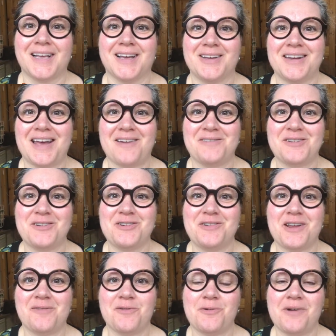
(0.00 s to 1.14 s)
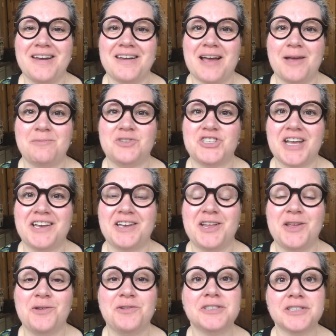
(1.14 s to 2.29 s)
Good afternoon, everyone. I'm Jen
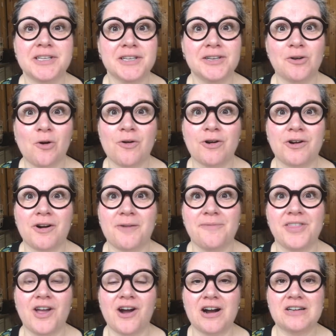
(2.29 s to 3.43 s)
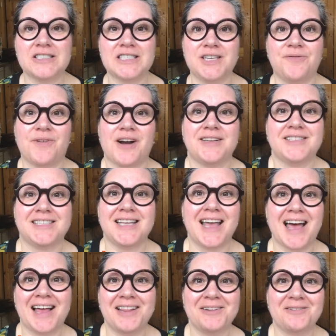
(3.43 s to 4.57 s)
Houston, owner of the Artsy Fartsy
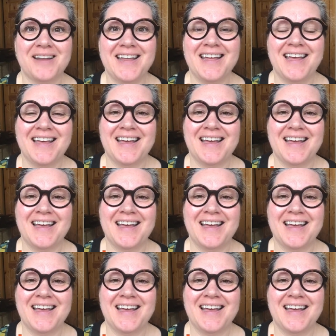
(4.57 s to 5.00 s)
Gallery.